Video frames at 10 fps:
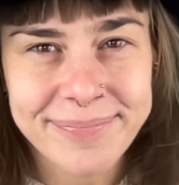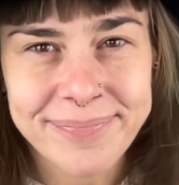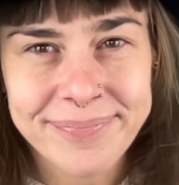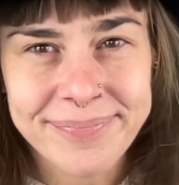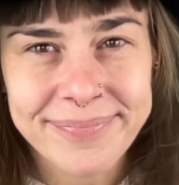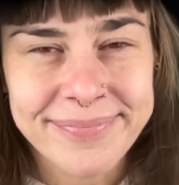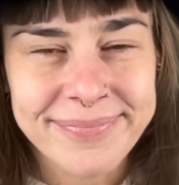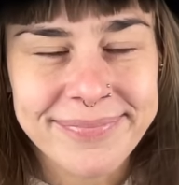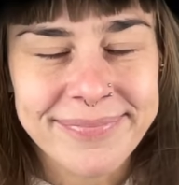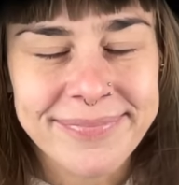
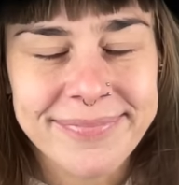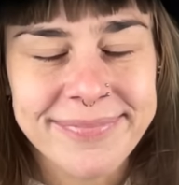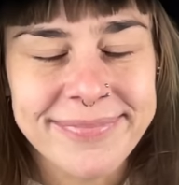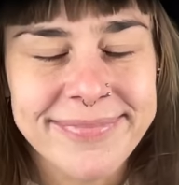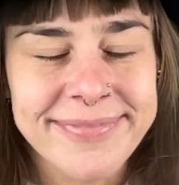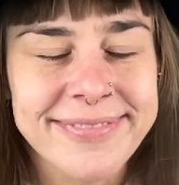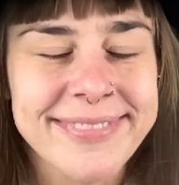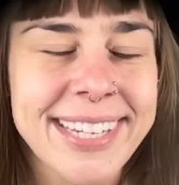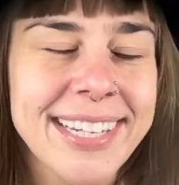(no one is talking)